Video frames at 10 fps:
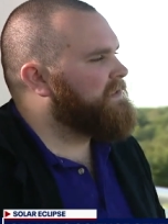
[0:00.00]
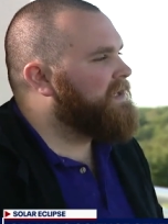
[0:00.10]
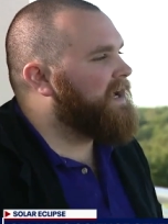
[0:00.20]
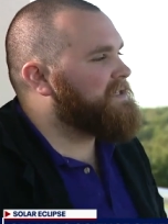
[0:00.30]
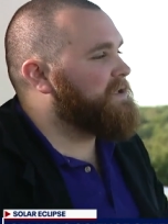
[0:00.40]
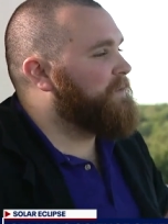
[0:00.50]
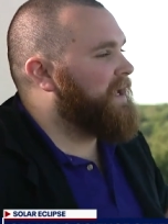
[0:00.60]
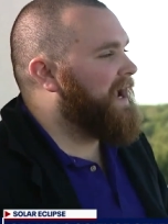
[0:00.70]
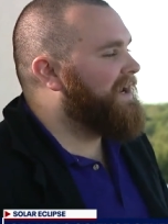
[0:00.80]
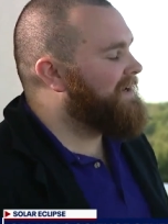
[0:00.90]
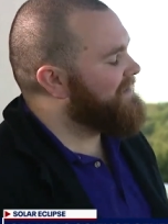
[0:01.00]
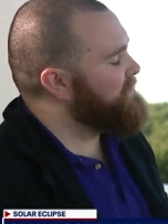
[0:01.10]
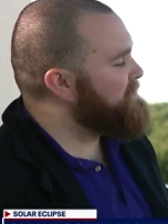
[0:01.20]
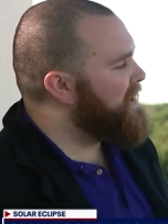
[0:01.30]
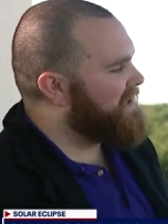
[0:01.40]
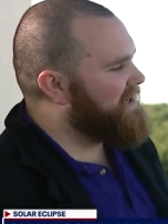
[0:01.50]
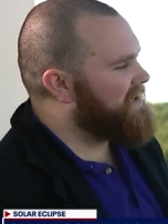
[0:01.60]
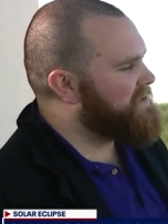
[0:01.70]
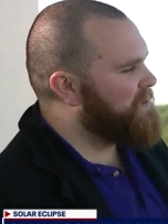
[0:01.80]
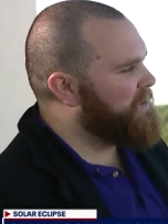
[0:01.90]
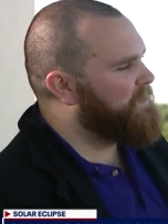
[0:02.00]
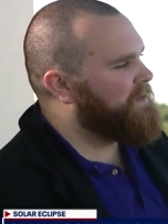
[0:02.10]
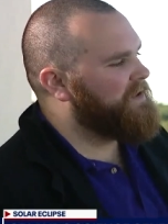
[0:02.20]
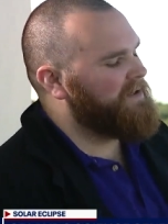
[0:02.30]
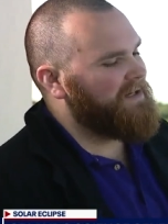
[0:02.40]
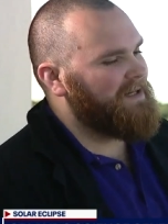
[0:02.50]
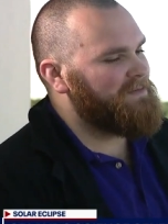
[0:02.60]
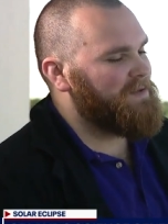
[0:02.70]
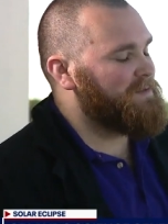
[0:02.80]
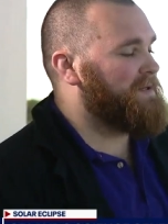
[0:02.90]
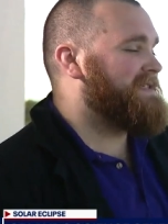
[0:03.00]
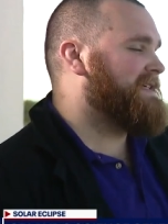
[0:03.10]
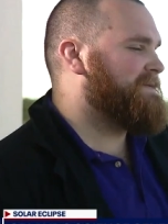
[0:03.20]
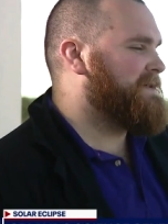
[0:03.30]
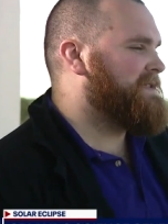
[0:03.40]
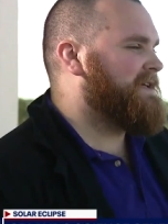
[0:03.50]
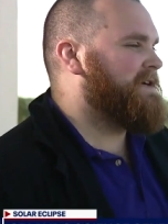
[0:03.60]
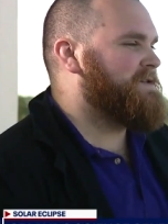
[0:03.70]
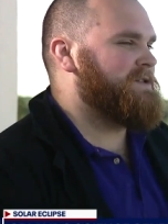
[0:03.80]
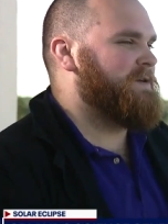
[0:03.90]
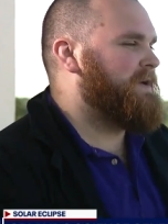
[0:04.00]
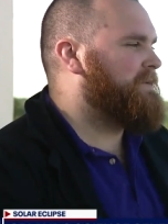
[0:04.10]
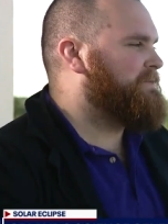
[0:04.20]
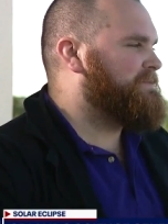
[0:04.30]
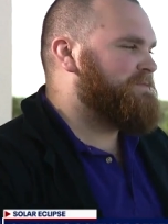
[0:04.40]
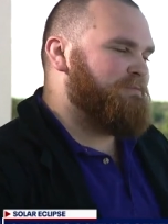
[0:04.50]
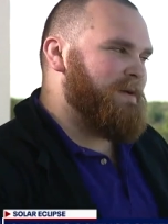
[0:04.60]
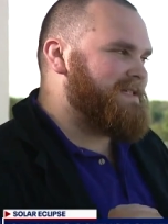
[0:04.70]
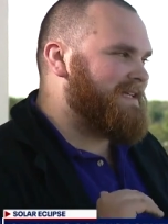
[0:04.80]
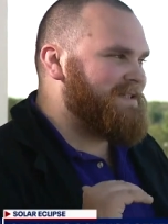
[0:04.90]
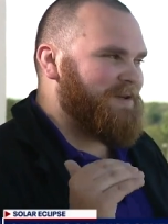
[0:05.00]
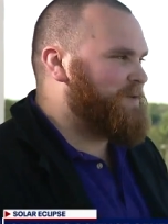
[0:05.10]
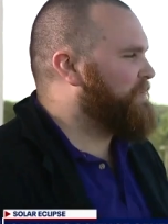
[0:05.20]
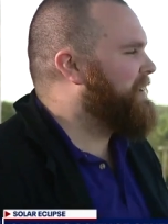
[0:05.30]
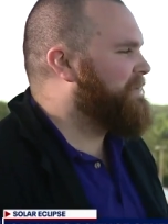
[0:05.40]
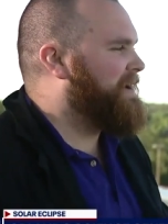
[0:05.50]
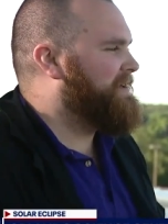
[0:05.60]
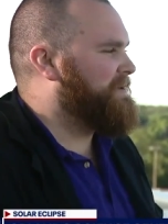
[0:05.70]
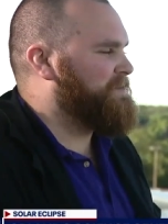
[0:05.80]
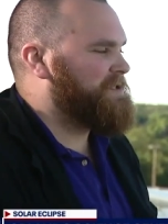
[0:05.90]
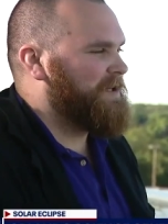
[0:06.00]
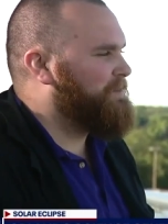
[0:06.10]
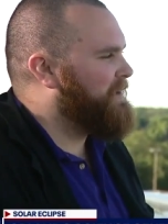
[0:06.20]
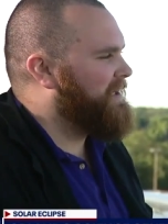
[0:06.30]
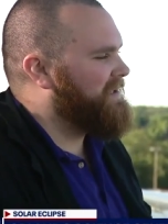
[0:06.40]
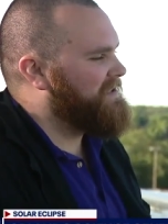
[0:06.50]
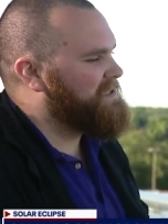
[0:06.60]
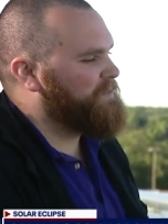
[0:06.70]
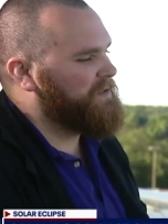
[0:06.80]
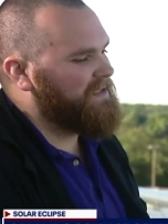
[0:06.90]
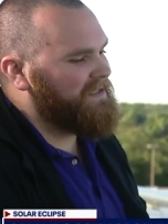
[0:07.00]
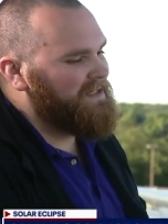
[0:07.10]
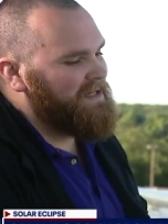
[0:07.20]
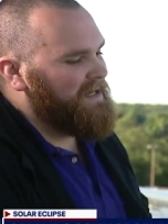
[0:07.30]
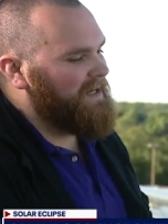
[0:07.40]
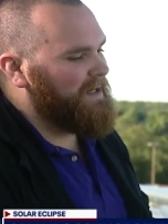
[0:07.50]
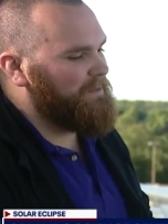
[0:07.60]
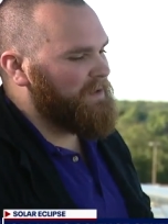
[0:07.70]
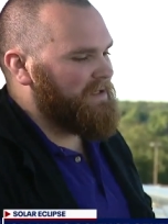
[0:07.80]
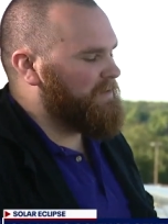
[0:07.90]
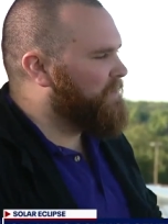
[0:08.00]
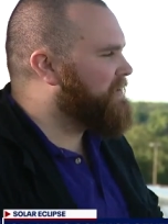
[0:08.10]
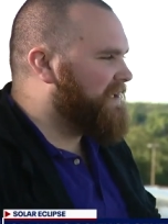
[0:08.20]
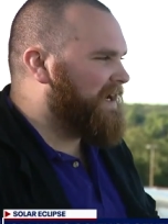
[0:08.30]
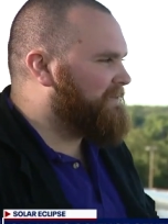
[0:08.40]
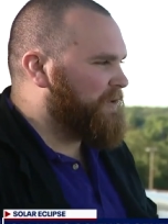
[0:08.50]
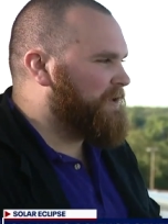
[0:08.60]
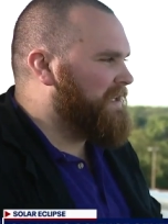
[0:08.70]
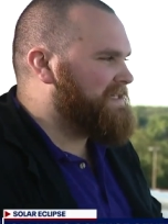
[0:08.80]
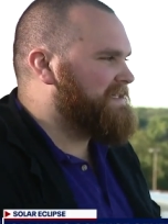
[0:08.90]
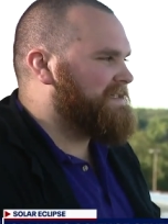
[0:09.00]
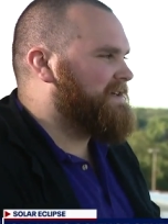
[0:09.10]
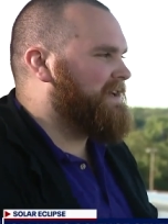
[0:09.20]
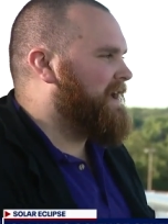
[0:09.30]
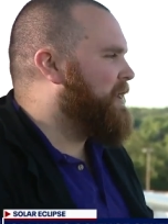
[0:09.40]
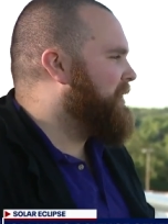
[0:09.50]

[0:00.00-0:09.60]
Yeah, so we had an eclipse back in October, um, so that was about six months ago. So we basically turned right around and we started planning this one. Um, we learned a lot of good lessons on how to